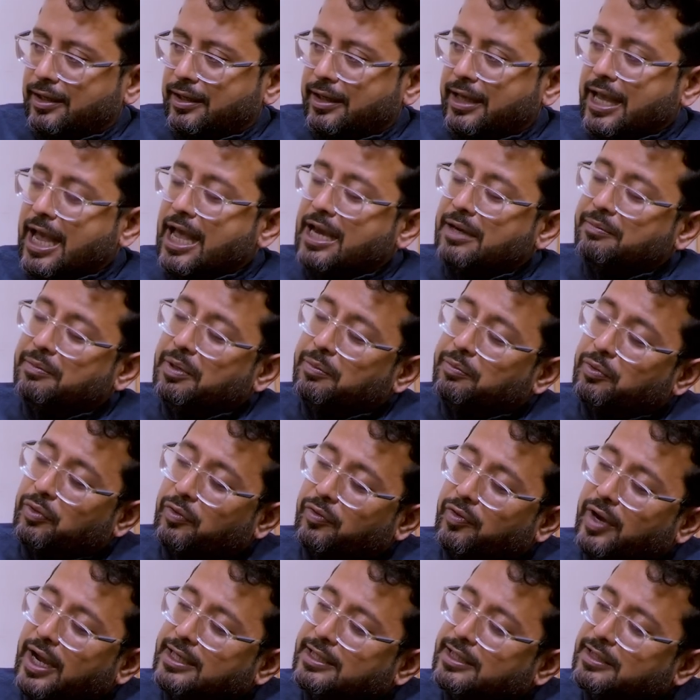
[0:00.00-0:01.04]
can be
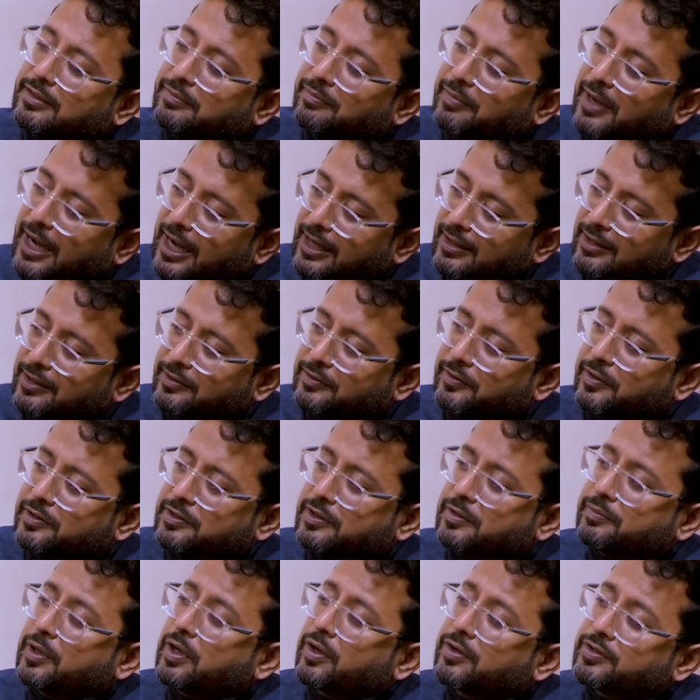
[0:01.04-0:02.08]
provided by
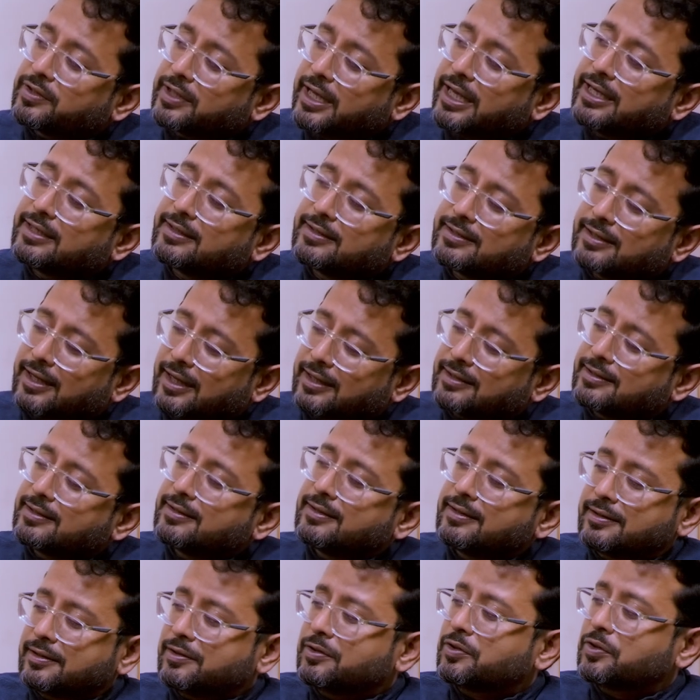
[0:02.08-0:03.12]
literature because it's a
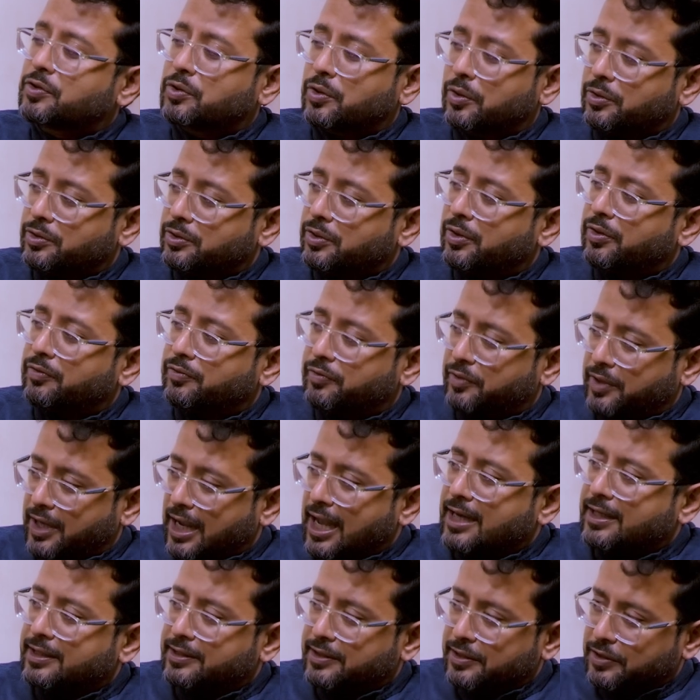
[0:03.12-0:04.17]
certain sort of
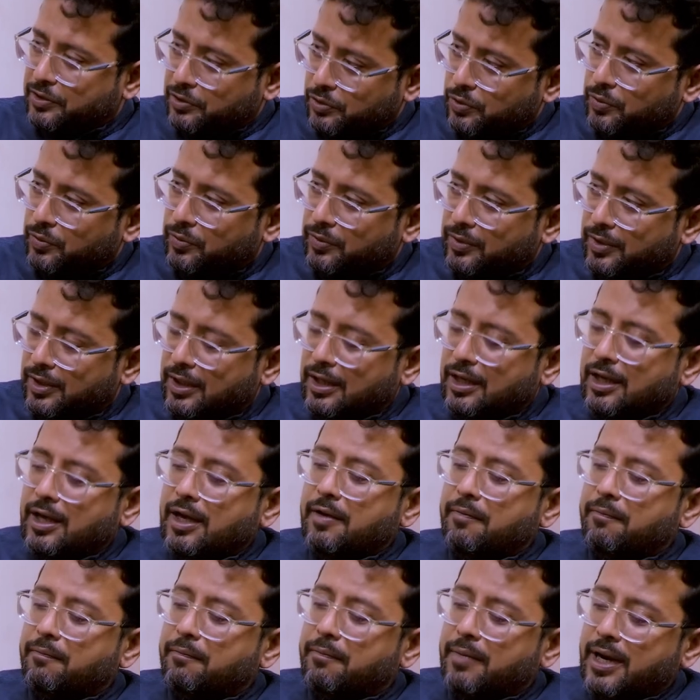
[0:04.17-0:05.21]
reality too.
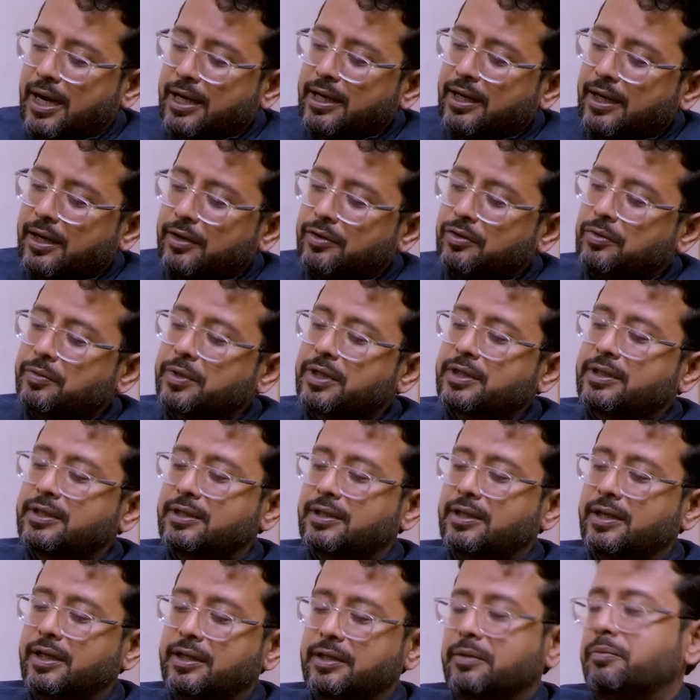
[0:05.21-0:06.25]
My argument
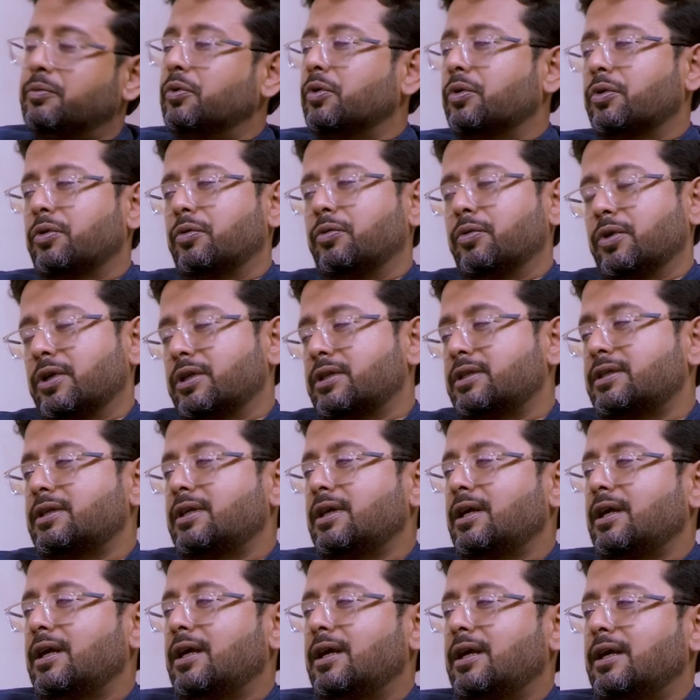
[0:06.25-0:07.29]
in the book was
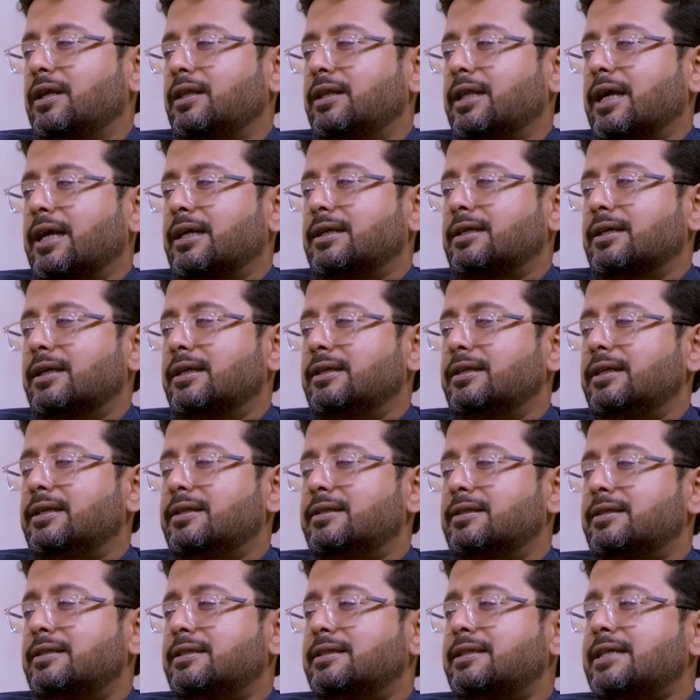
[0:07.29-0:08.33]
that
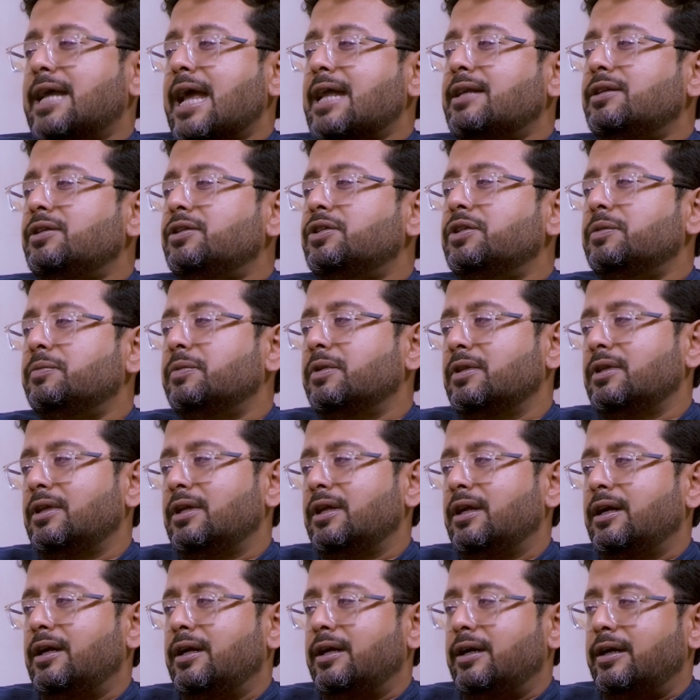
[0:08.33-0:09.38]
these
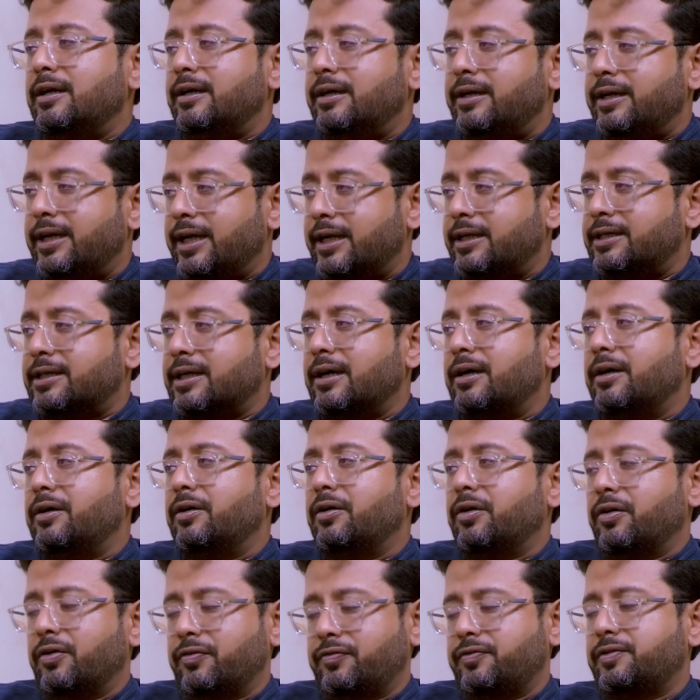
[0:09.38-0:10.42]
tangible data
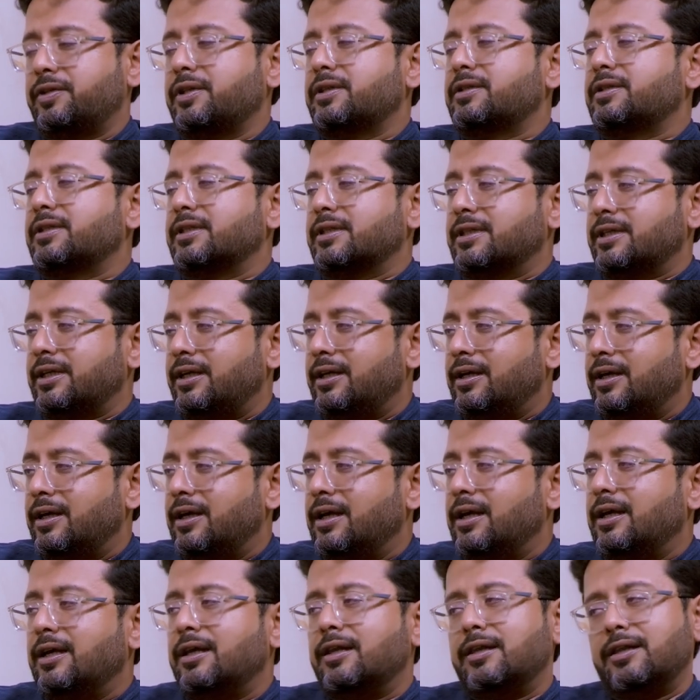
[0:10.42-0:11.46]
of the city,
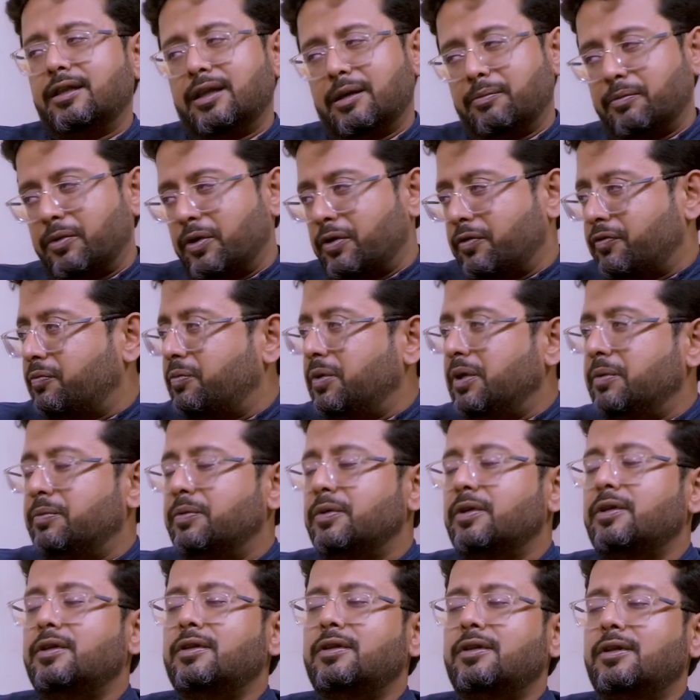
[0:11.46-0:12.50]
number of
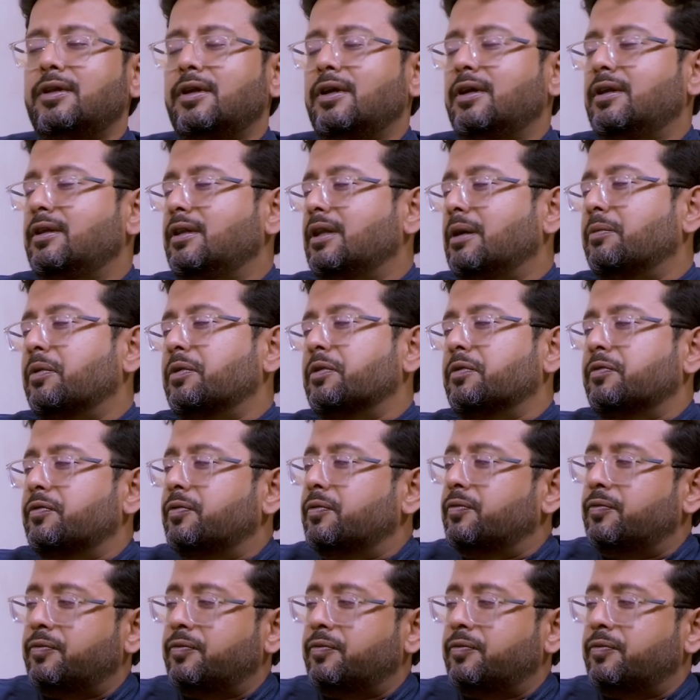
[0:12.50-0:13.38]
people, number of